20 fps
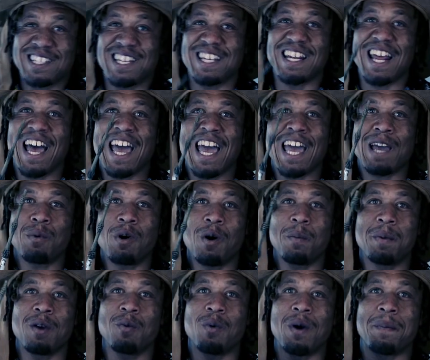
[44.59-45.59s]
Today we'll
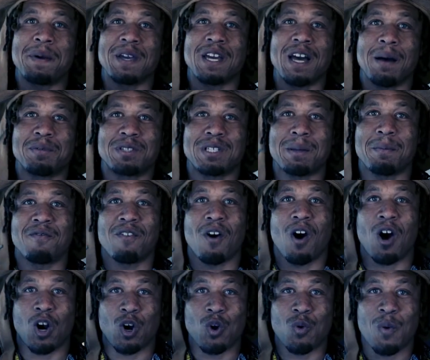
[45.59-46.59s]
be whipping up some of
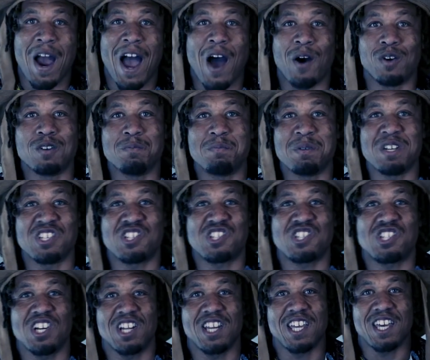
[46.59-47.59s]
our ground beef
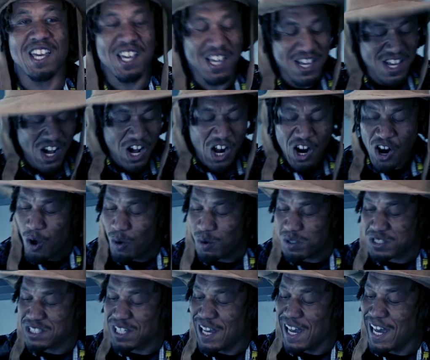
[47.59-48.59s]
chili
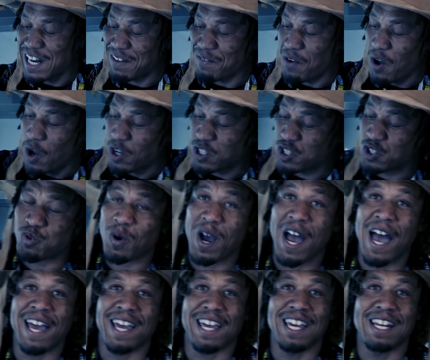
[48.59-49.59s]
alongside of our
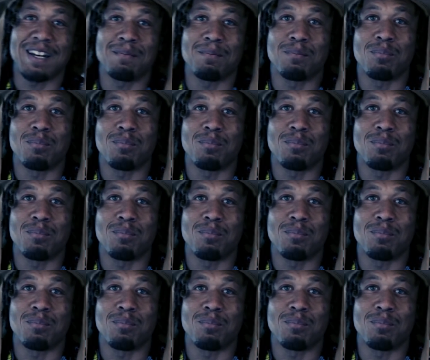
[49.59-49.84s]
dragon